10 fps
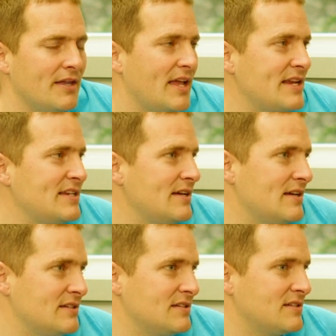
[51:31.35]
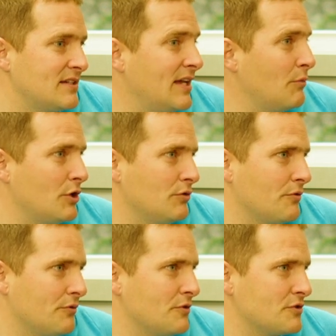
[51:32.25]
And the idea is, can we grow
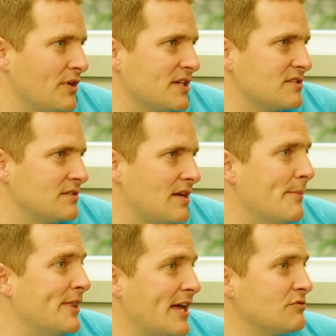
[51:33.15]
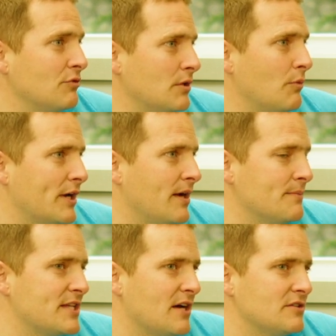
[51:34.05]
through the stress? I mean, that's really what it
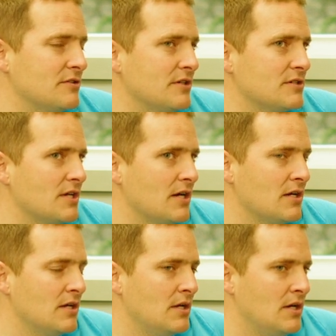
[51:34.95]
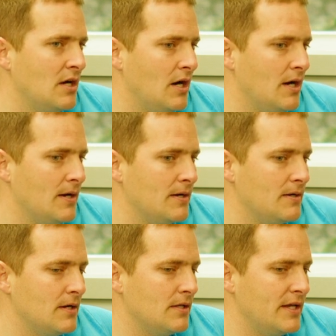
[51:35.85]
comes down to. There's a uh,
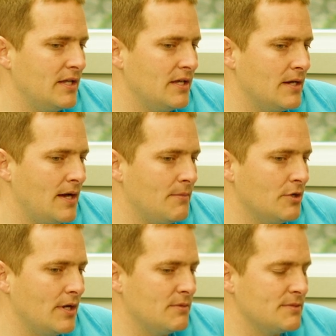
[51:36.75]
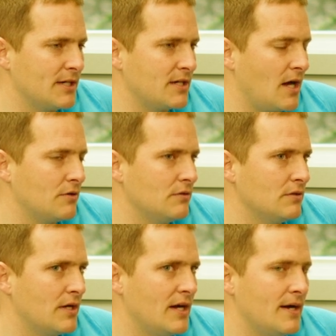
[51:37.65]
a lady, um, her name is McDonald,
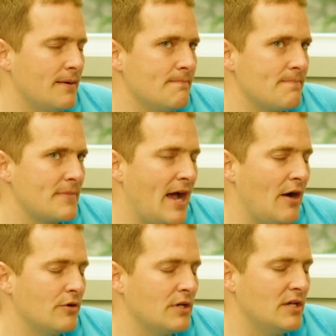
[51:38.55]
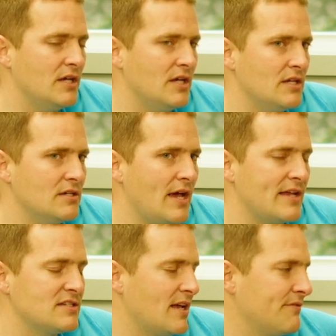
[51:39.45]
um, out in
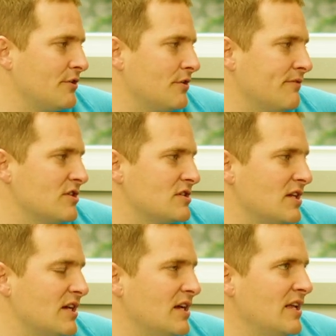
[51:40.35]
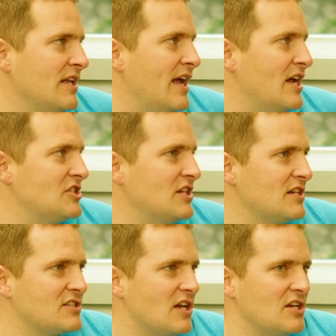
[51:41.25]
at Stanford University, and she did a
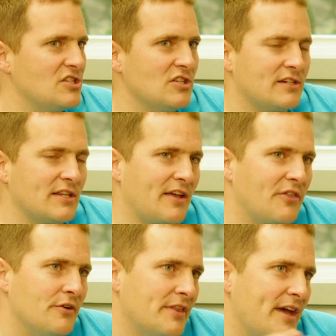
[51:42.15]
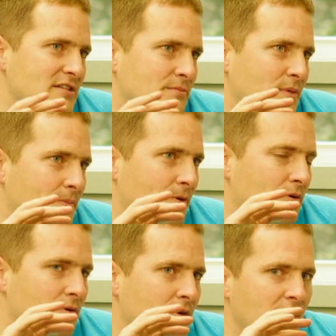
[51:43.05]
study and she looked at like 30,000
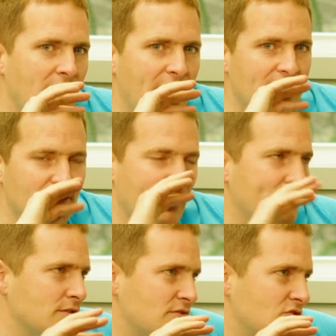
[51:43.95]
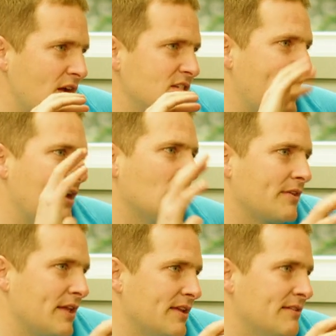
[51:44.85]
people and their levels of stress and how long
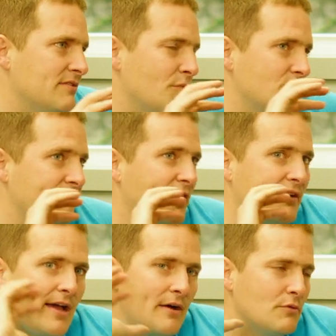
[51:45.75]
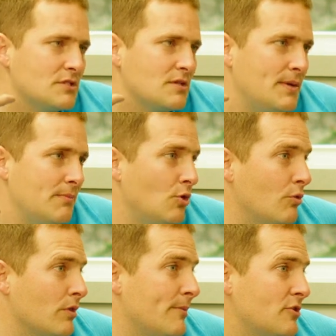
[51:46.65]
they lived. And what she found out was the people who
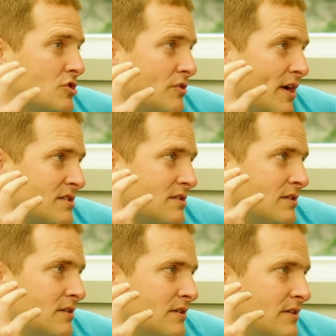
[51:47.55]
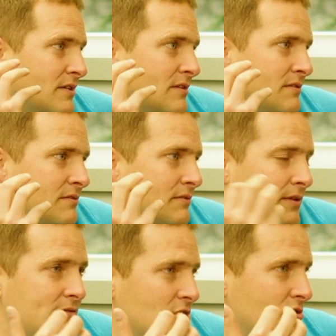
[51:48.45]
were the most stressed
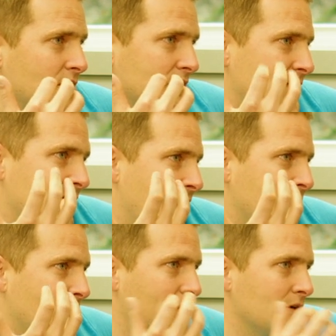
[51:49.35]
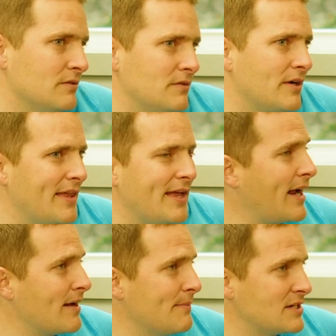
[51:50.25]
lived the shortest, they died quicker. Okay, that
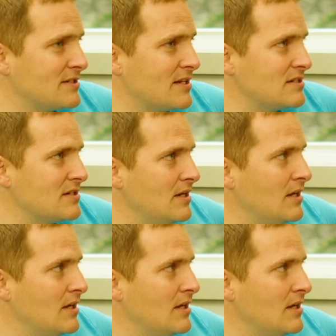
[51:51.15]
kind of makes sense.